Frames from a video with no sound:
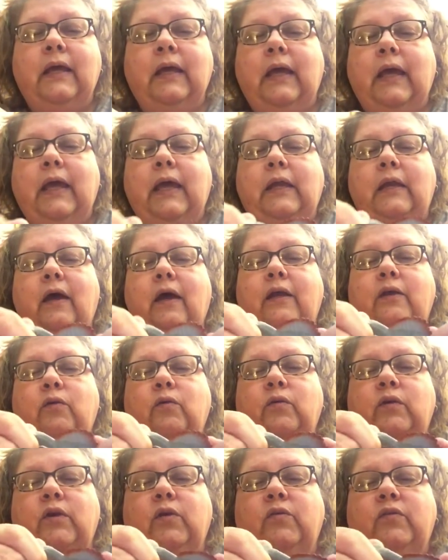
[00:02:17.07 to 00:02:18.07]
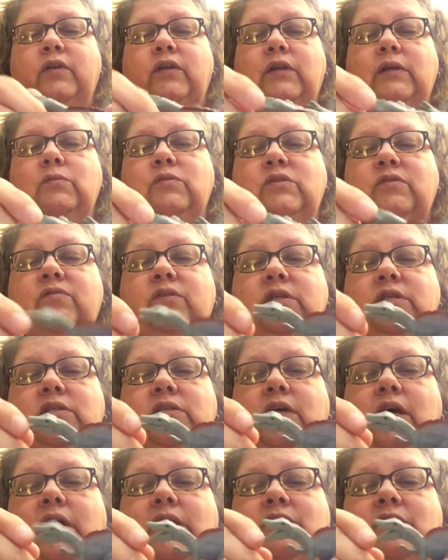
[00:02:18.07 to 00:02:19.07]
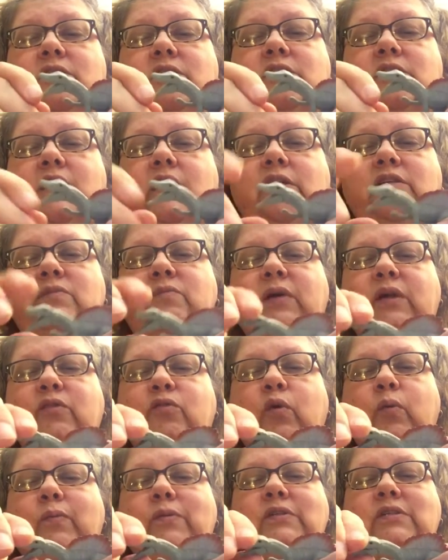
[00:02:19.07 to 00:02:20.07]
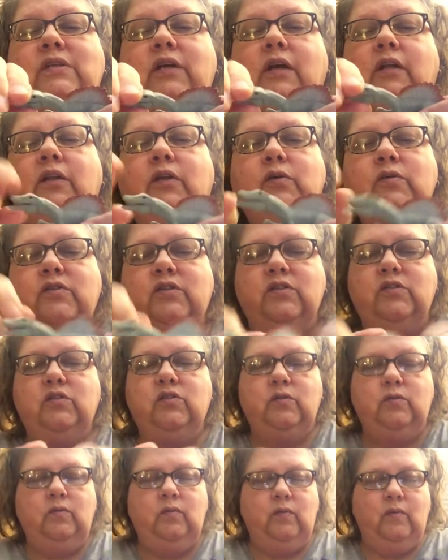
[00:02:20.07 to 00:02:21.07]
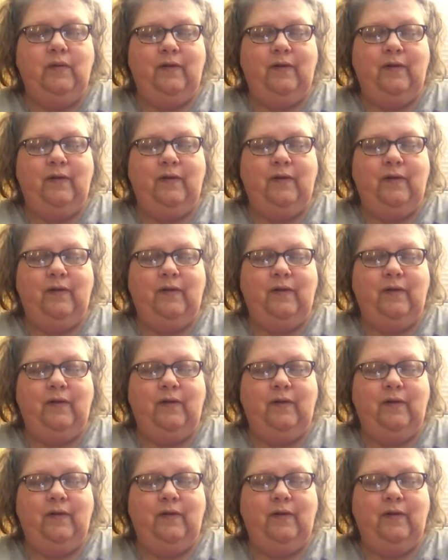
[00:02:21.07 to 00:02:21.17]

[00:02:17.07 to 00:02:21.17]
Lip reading: And I don't know the names of these guys. This guy's mouth opens and closes too.